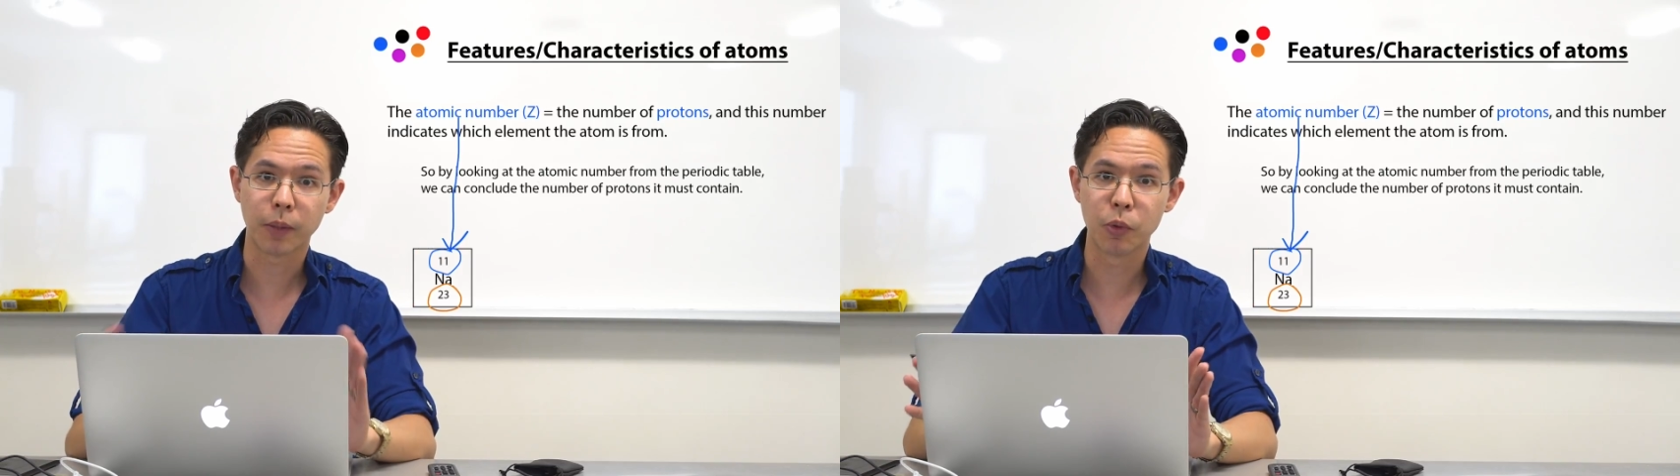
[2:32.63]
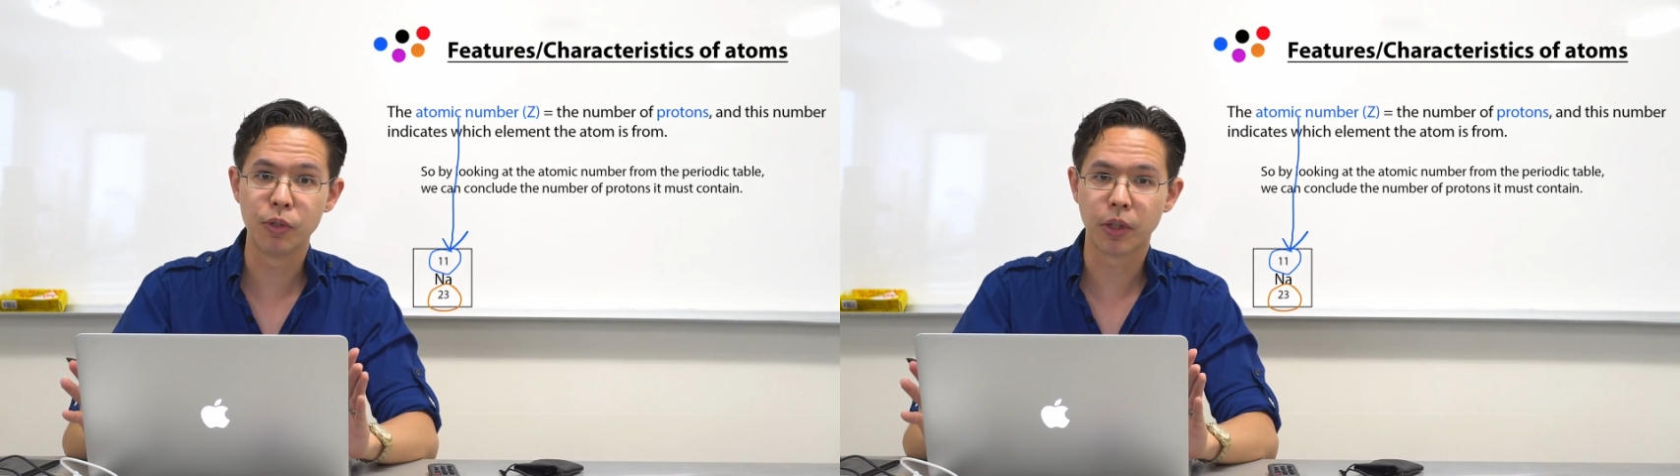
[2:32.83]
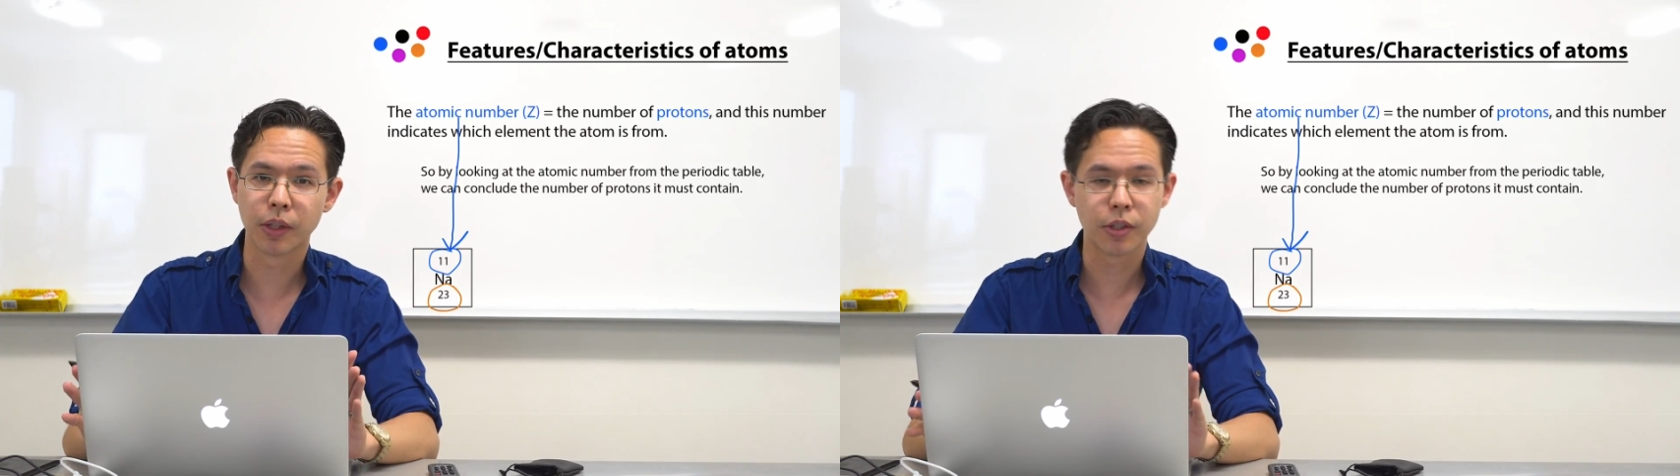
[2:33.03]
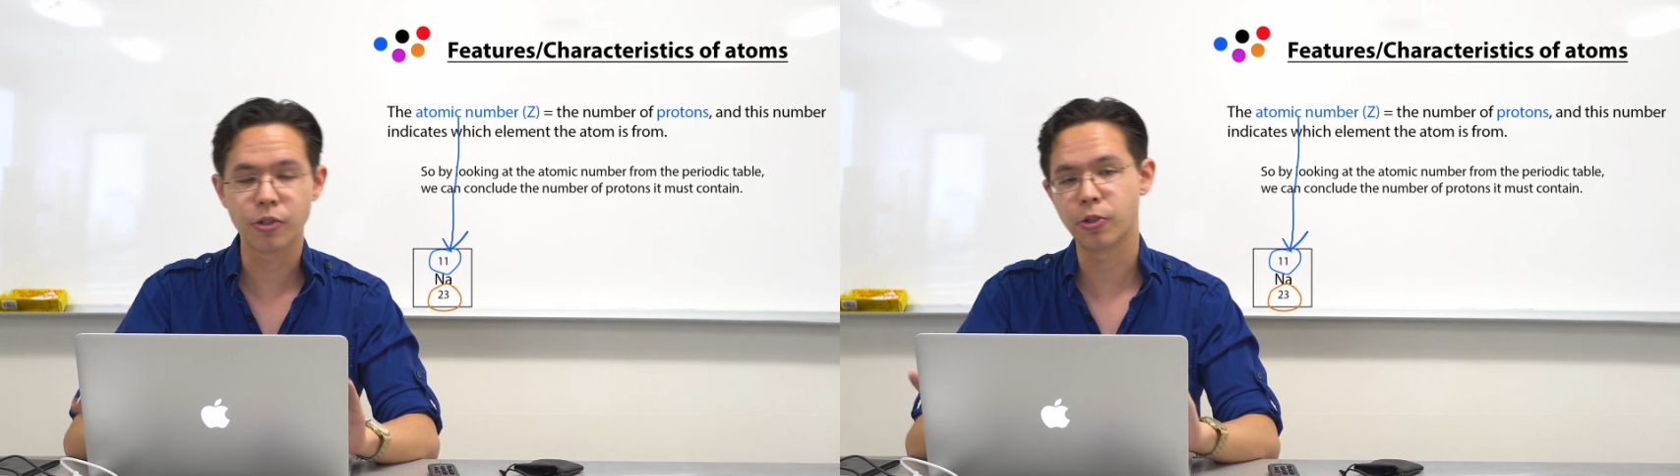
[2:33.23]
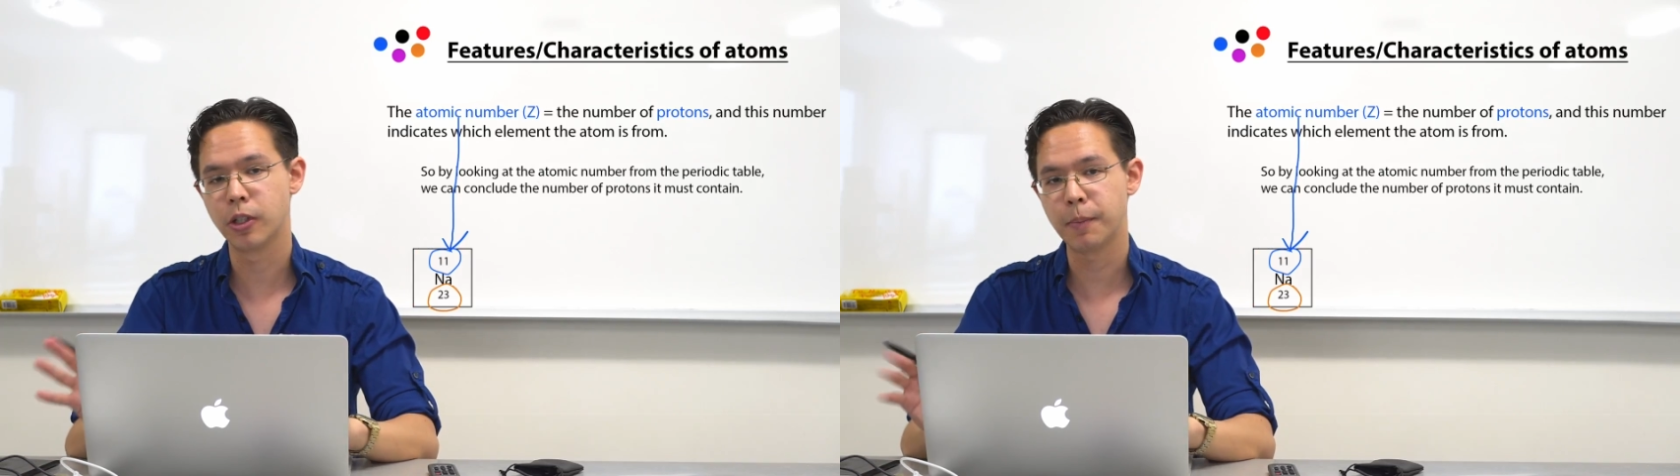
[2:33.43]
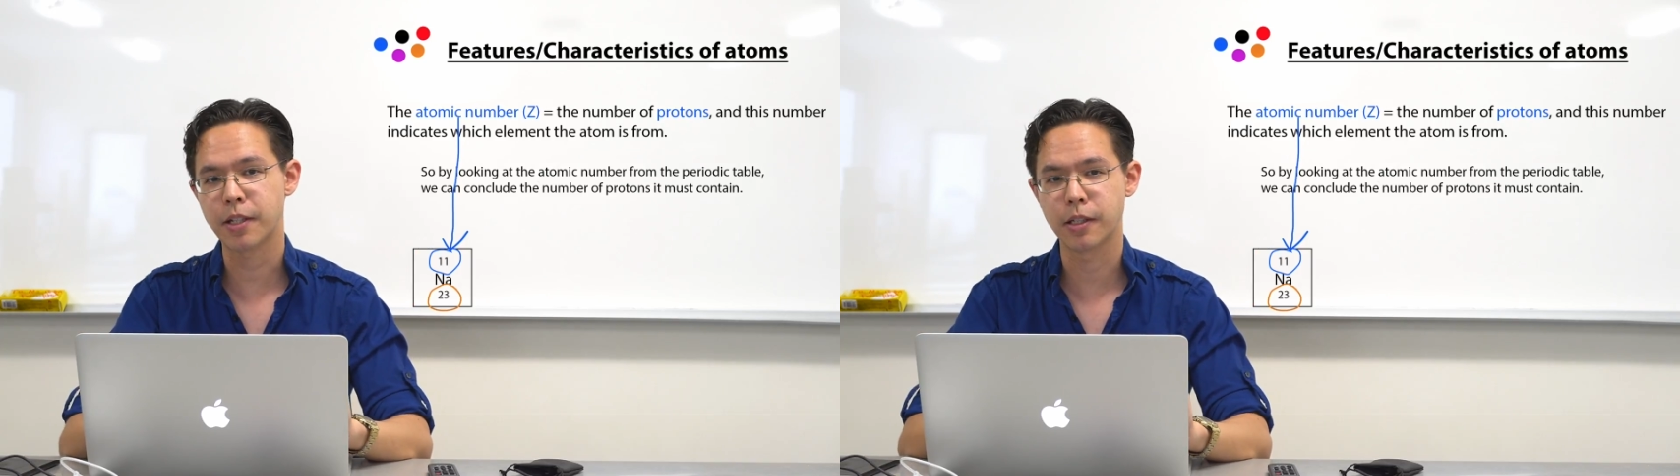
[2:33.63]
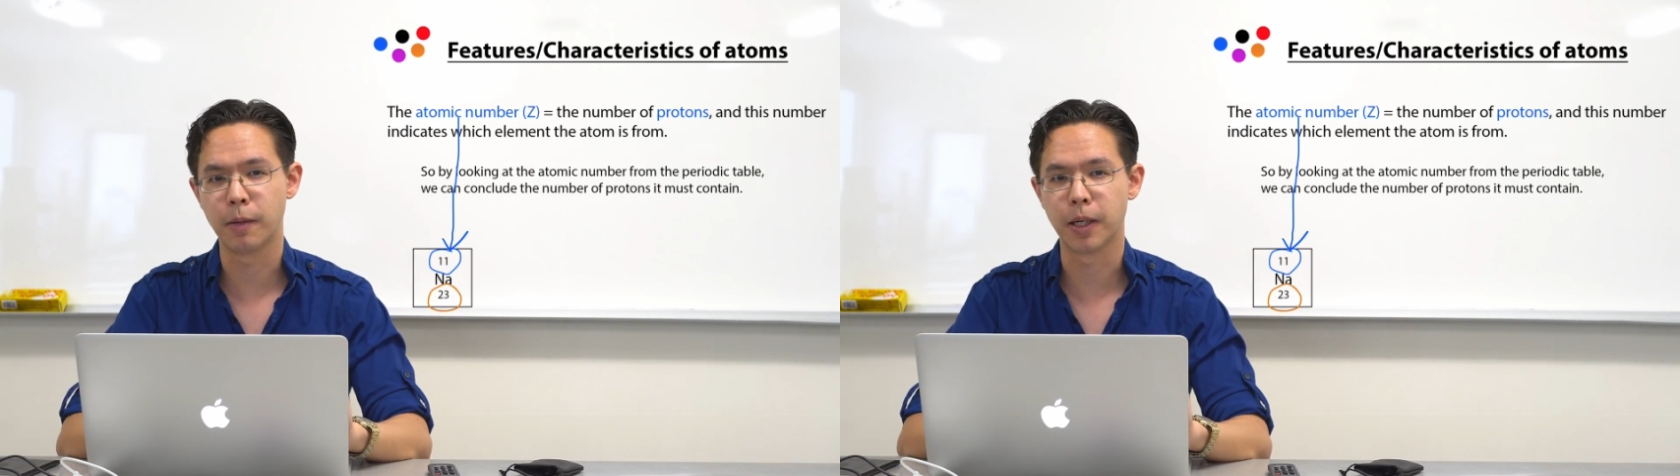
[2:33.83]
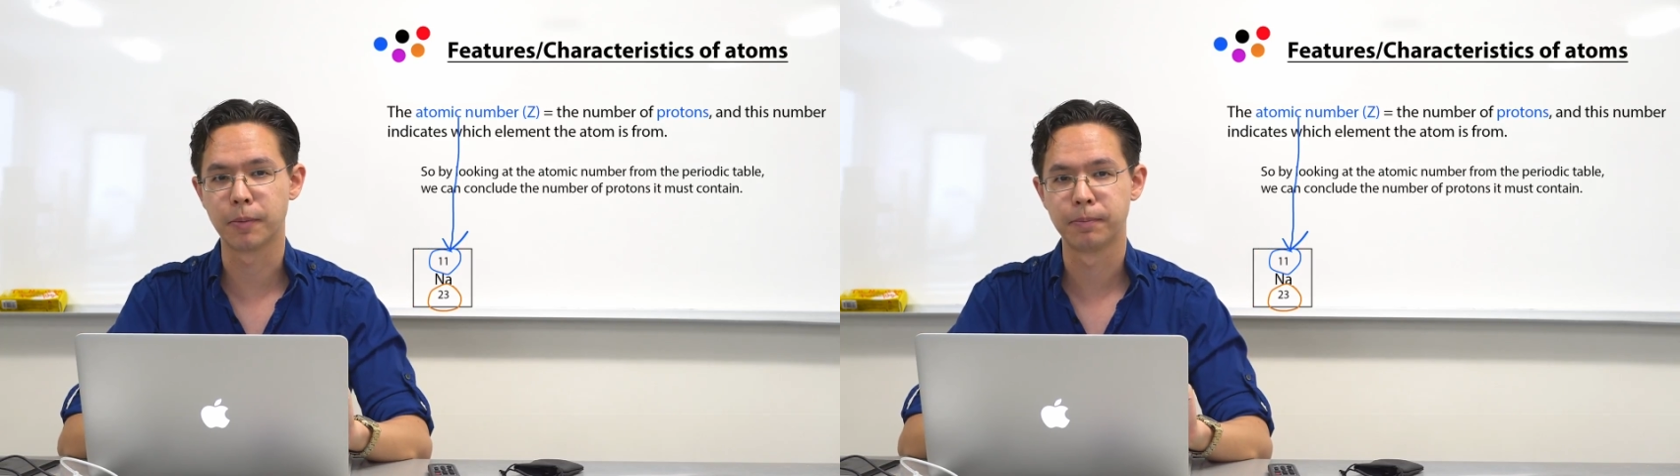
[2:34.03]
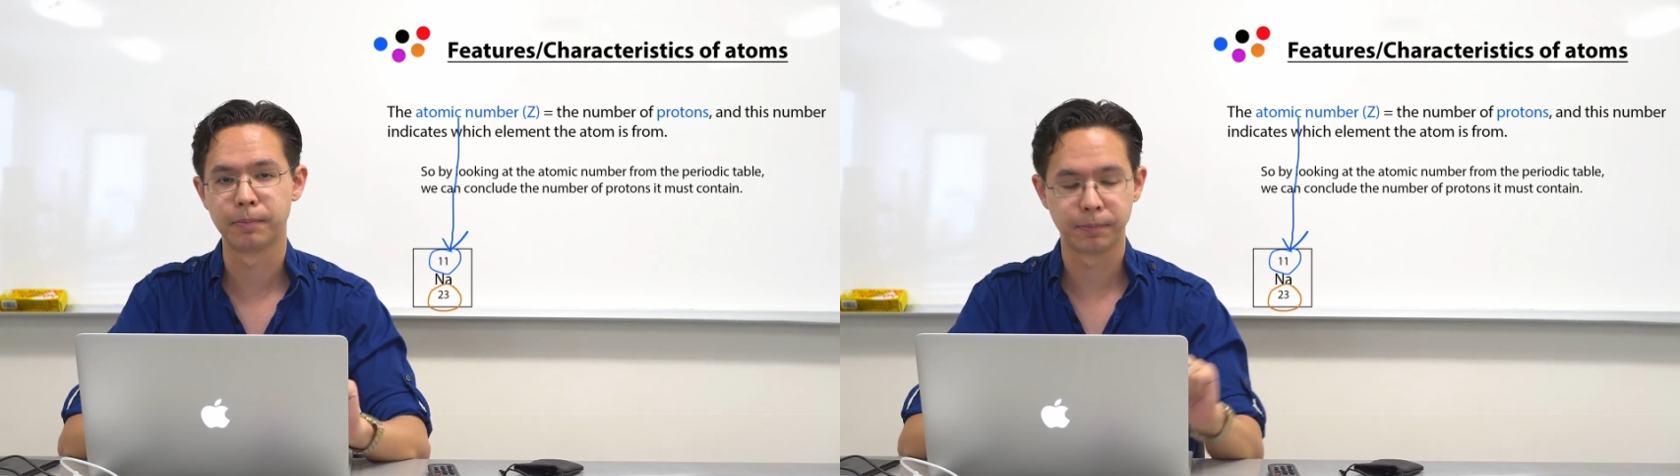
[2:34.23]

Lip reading: going to move on to the mass number.